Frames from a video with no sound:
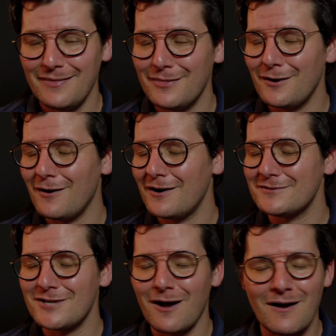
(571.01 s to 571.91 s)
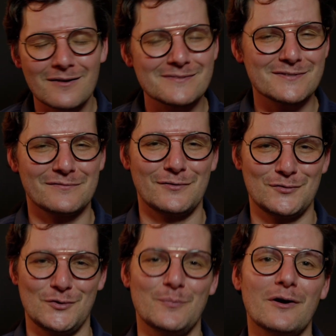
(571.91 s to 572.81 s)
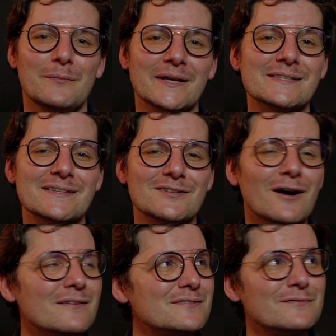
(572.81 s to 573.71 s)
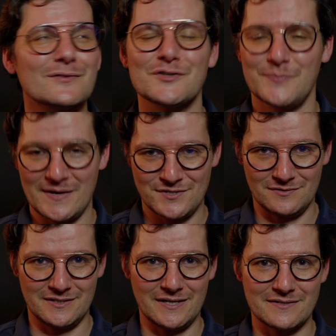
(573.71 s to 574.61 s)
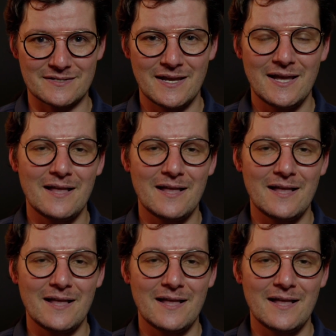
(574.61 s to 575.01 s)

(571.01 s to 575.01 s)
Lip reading: There are tons of other departments and tons of other specialties